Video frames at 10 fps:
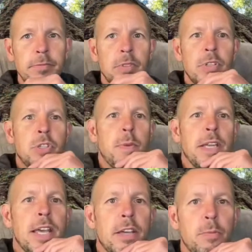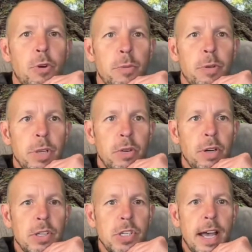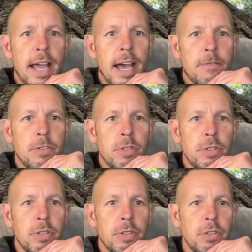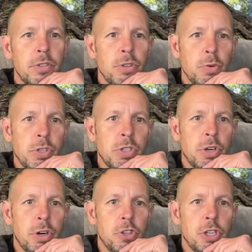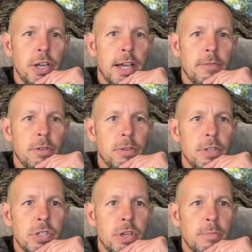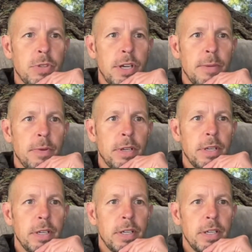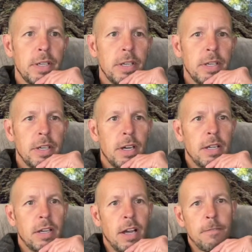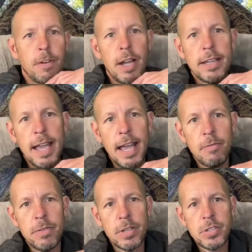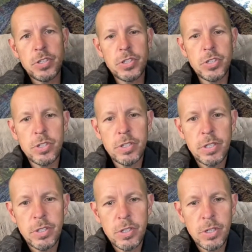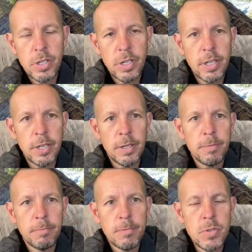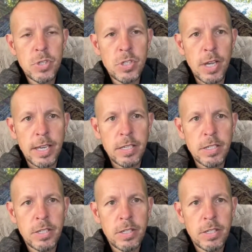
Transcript: This may take a moment because I have to do a search after this comes up. I forgot to have this site